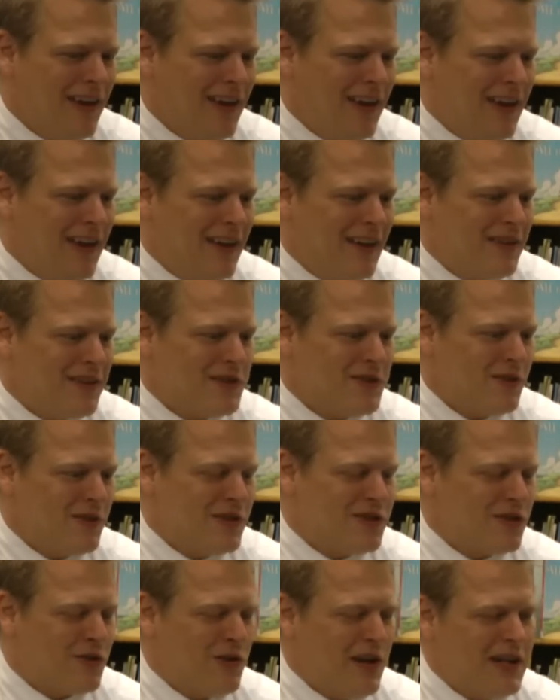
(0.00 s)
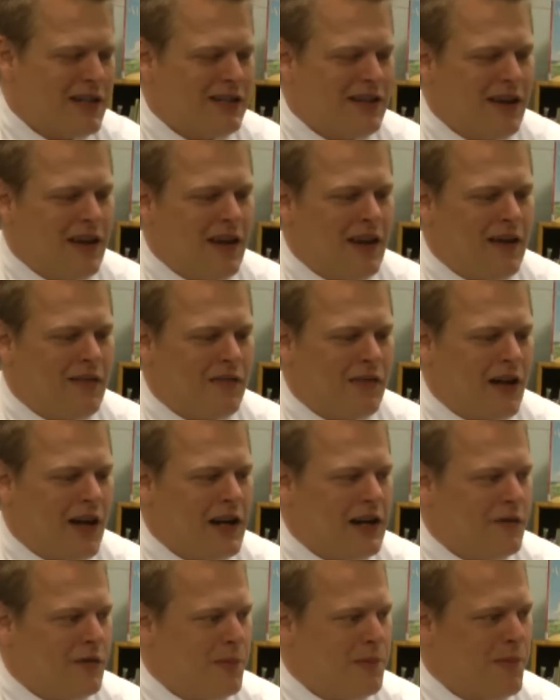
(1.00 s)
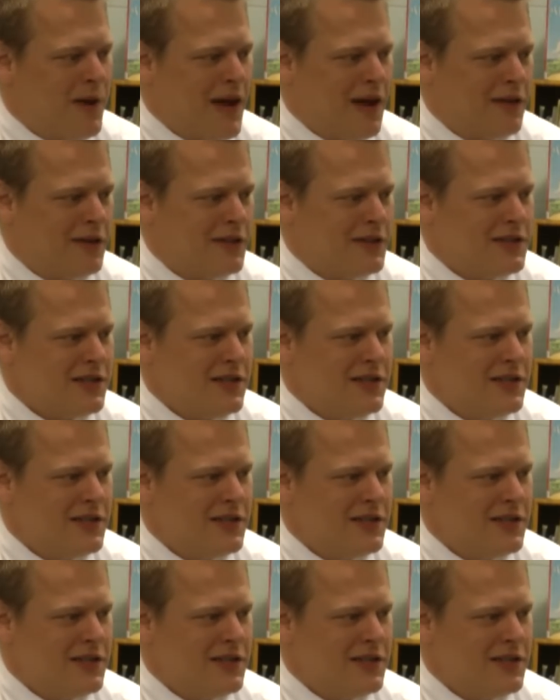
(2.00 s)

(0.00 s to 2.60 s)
And so it's great to have kind of a balance.